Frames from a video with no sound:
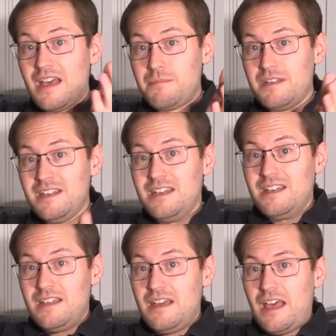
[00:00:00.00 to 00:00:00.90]
I mean,
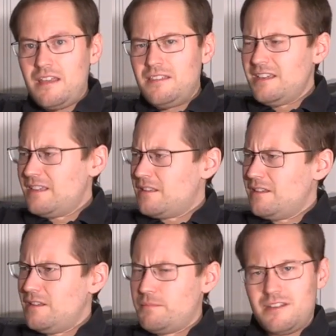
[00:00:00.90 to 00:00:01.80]
I think it's a
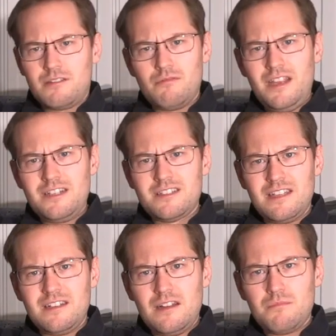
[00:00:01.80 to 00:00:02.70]
little bit strange
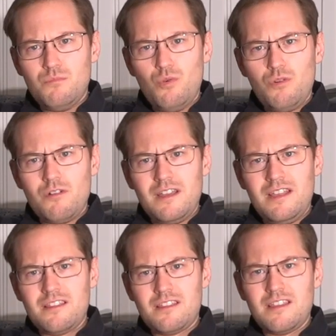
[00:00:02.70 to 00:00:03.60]
that
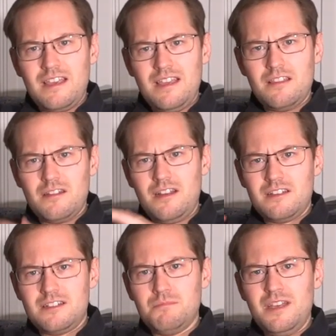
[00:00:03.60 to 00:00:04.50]
he's
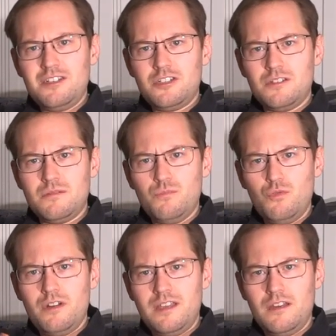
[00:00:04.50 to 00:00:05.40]
not mentioned
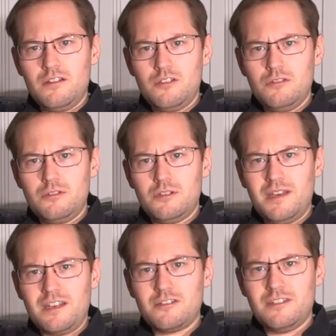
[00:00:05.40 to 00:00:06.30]
more here on YouTube,
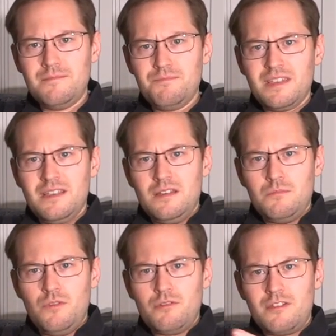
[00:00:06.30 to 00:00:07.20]
actually.
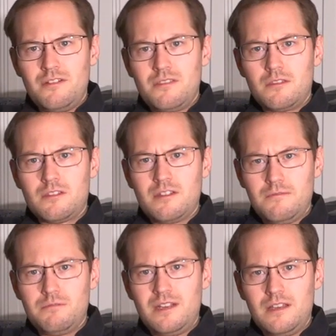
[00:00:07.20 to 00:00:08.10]
Most of the
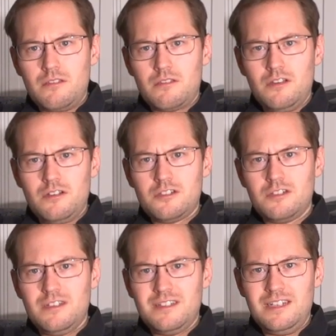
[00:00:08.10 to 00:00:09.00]
stuff, when I search
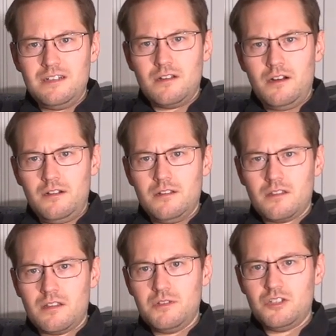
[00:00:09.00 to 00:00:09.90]
Dean
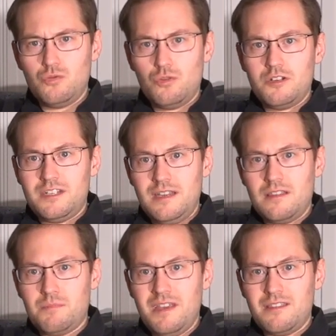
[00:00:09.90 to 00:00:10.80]
Collins, the majority
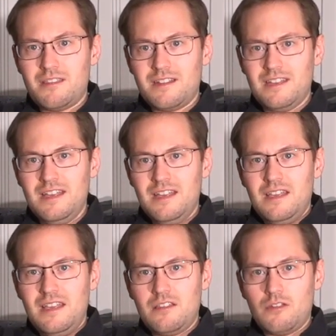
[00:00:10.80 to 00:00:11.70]
is basically
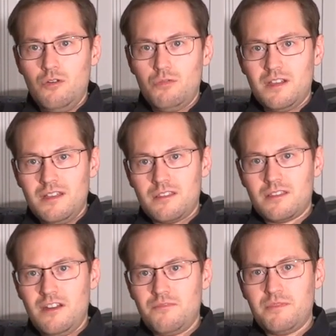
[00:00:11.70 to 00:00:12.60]
his own
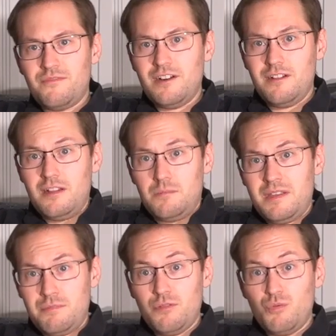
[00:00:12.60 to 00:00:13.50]
stuff, but very little
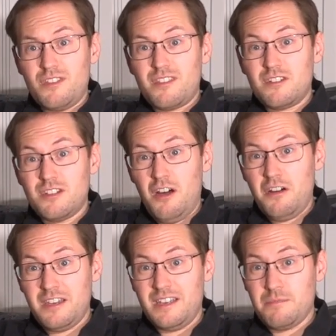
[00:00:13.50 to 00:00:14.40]
people who is
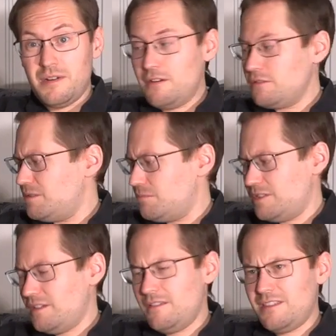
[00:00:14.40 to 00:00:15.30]
talking about him,
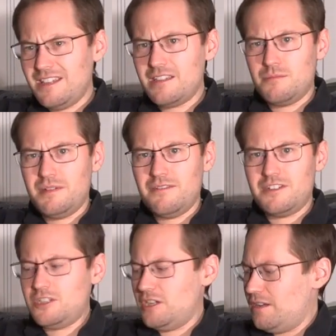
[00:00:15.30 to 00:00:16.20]
which I think is a bit of
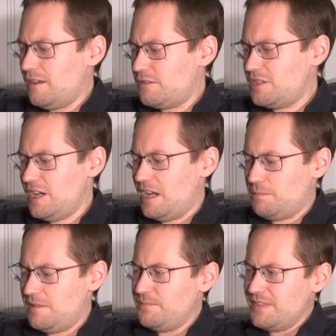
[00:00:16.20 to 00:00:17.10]
a shame.